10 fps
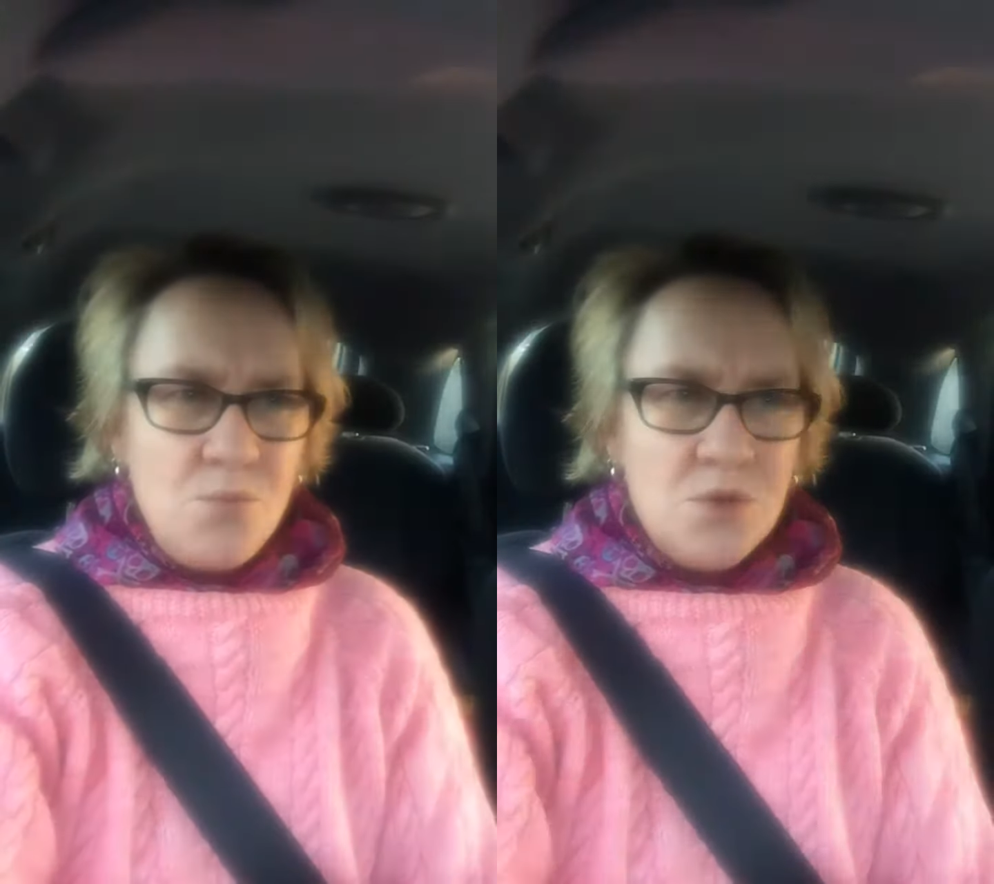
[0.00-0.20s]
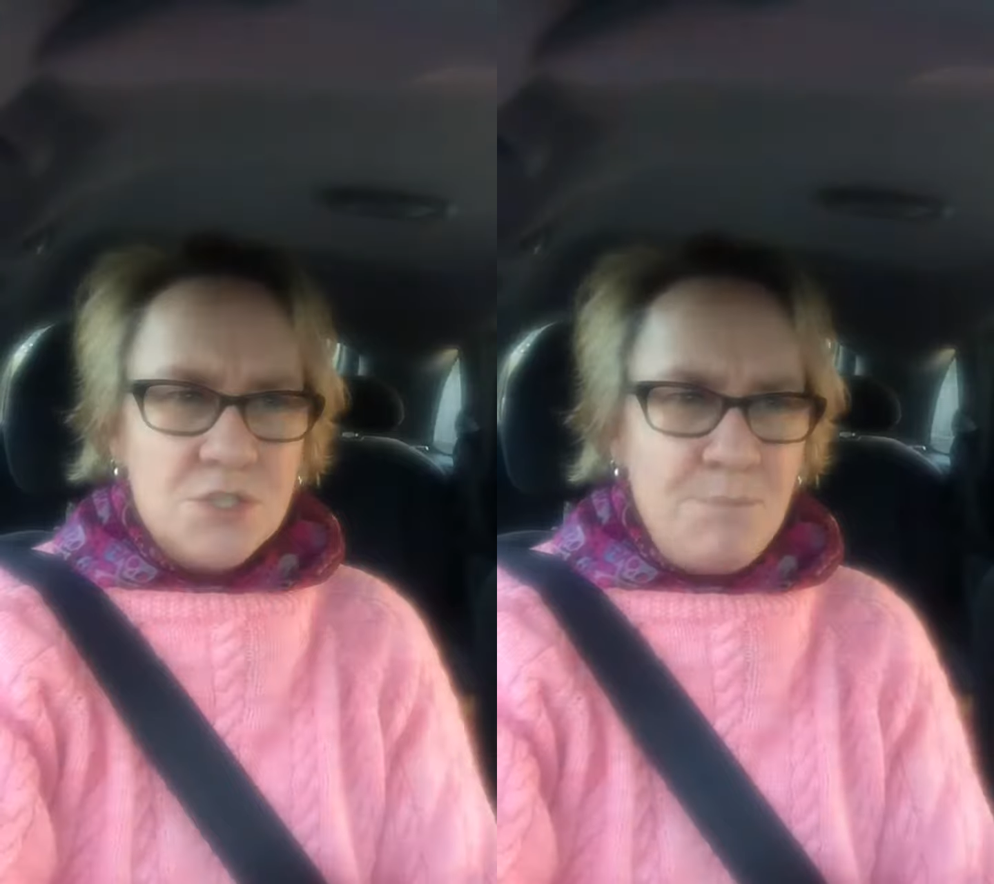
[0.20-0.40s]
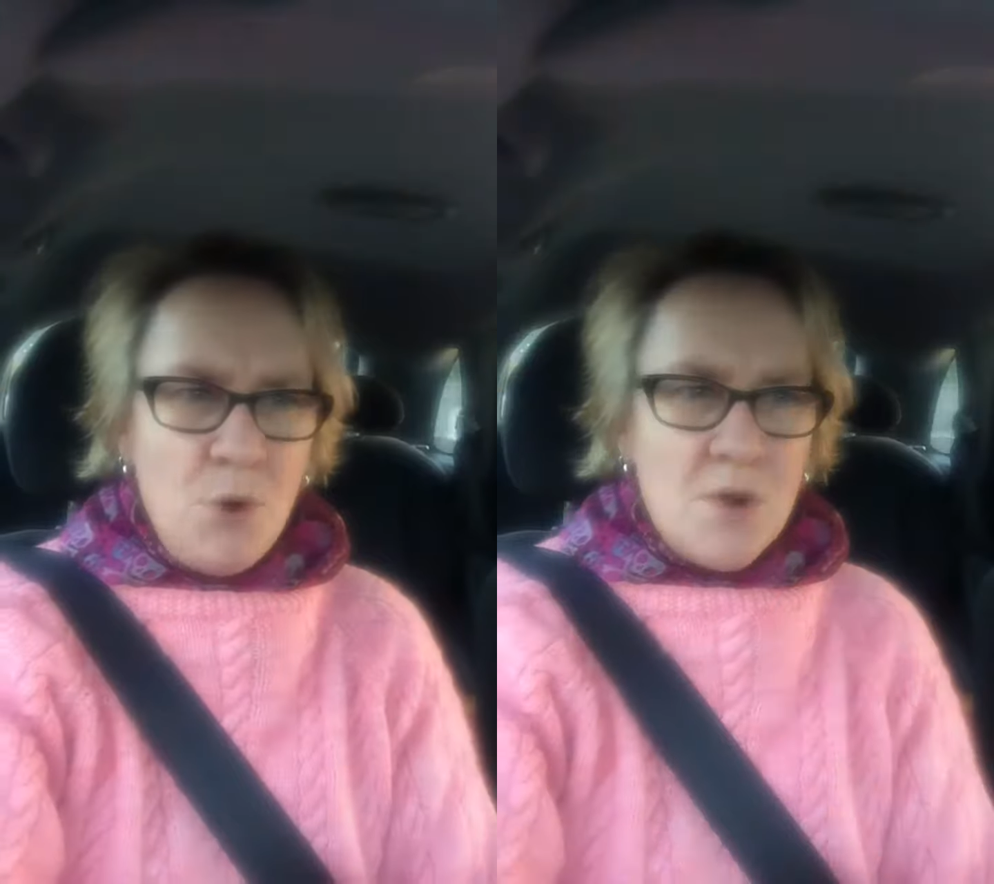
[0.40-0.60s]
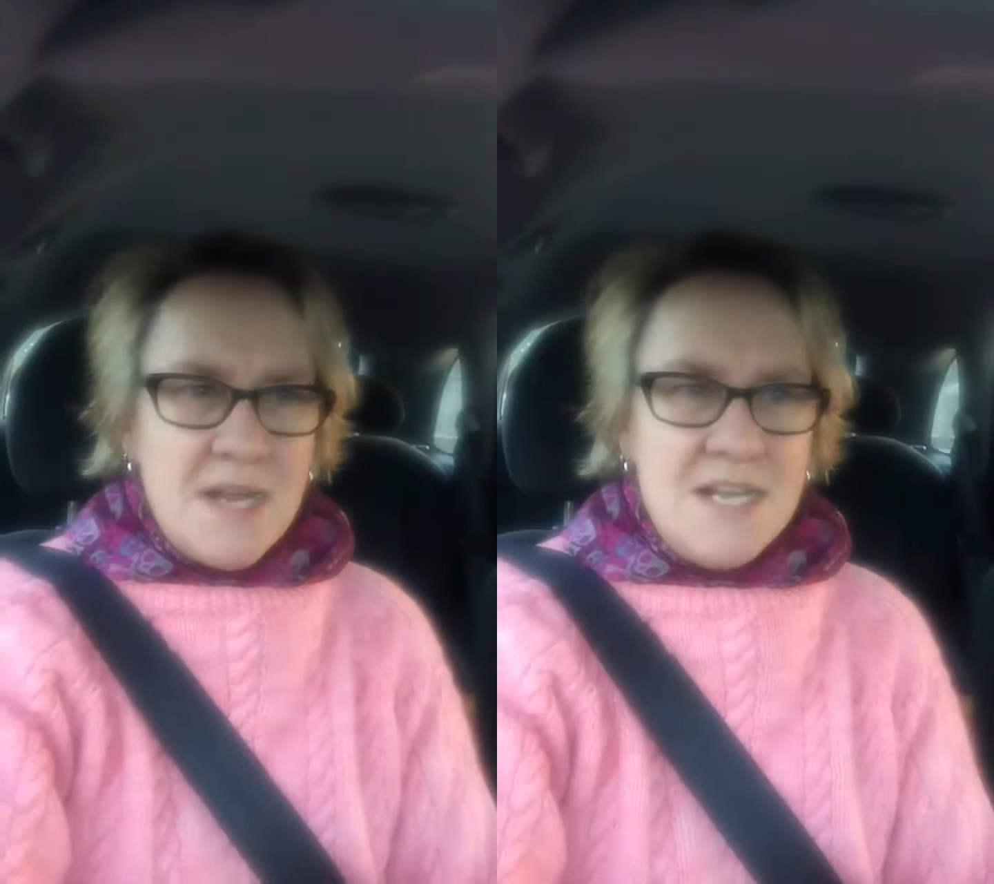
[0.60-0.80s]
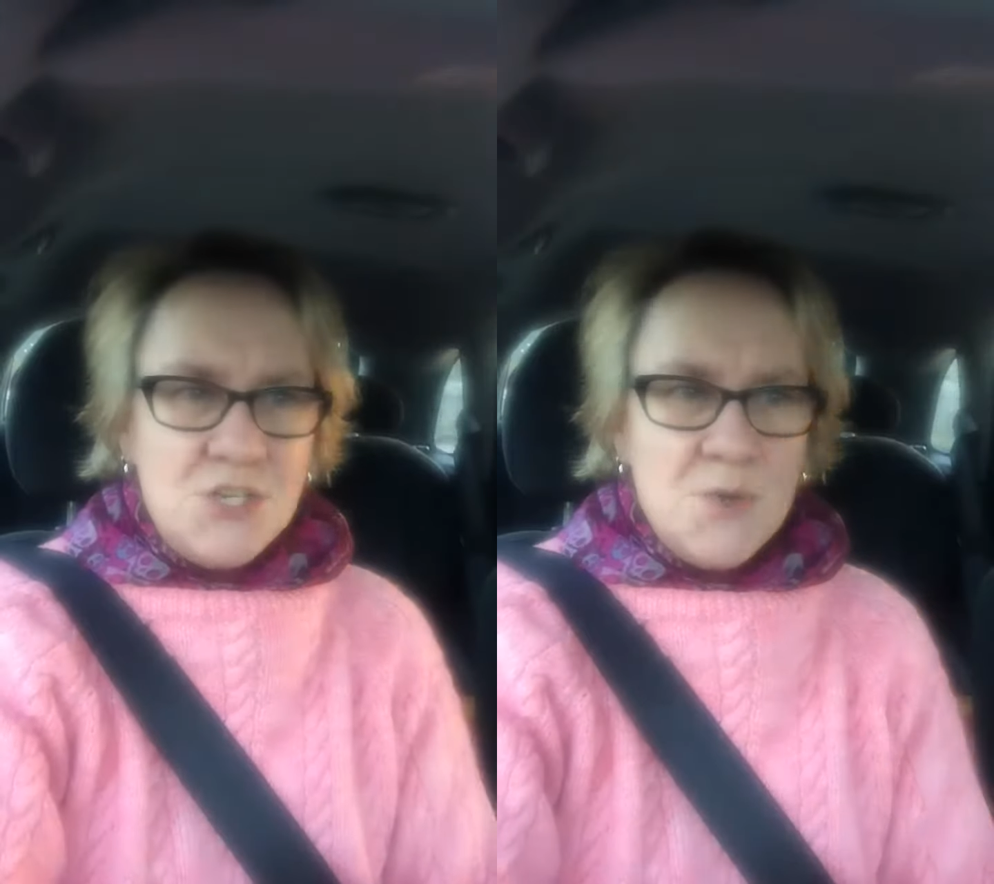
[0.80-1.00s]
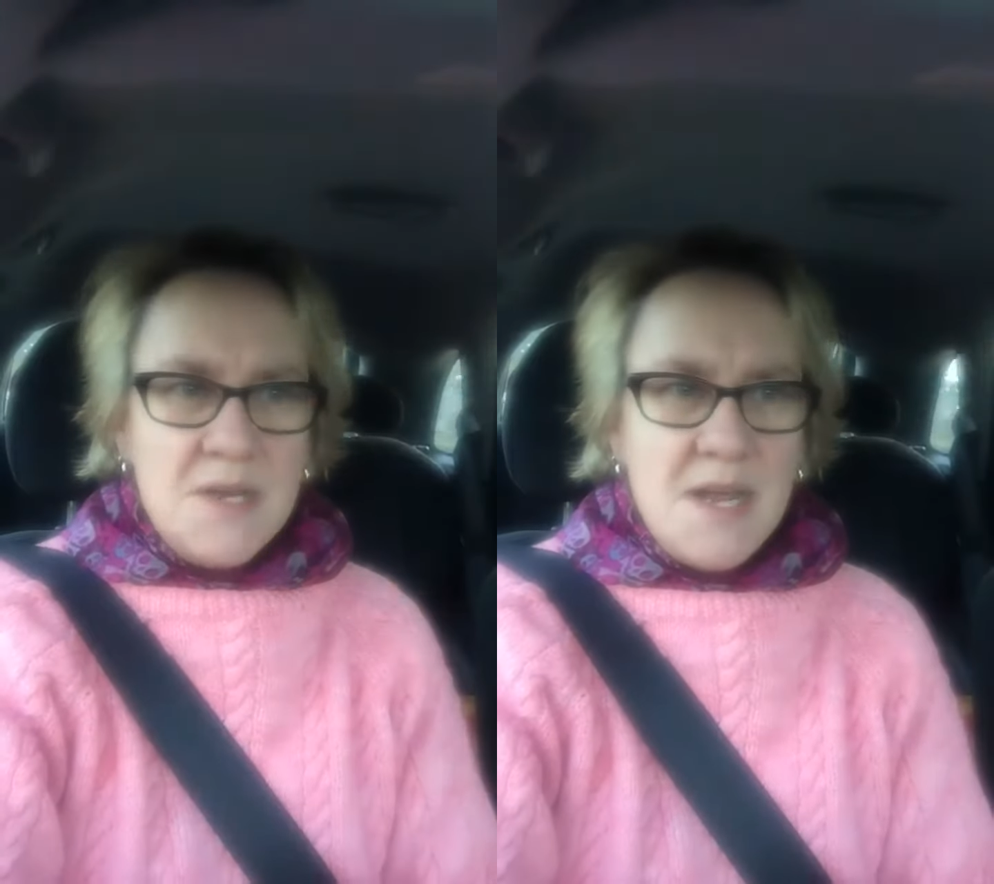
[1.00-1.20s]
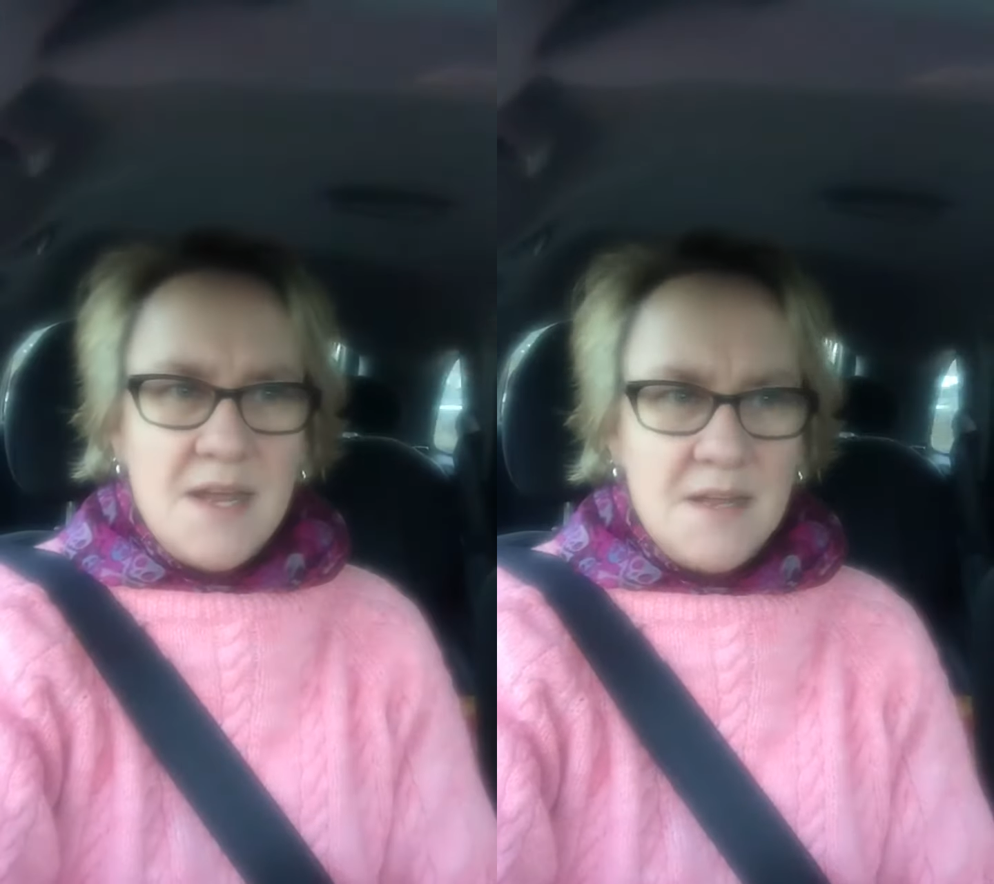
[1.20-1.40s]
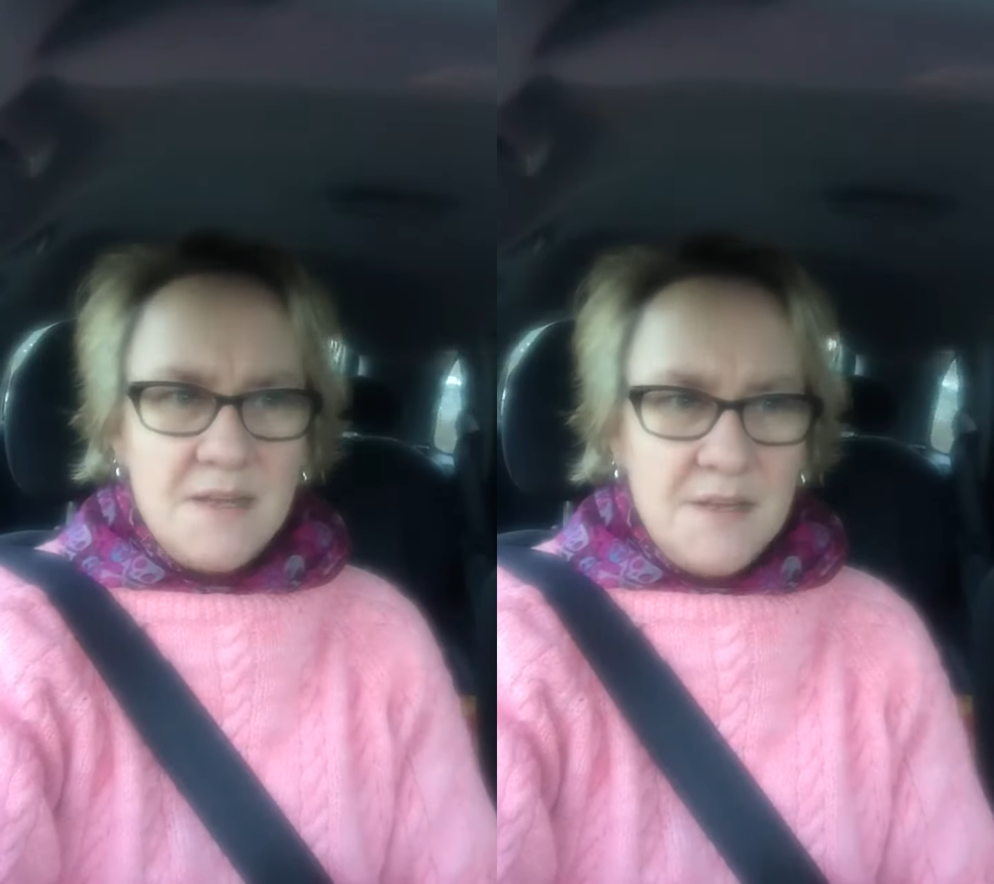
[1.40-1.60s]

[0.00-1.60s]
What's the point in doing that?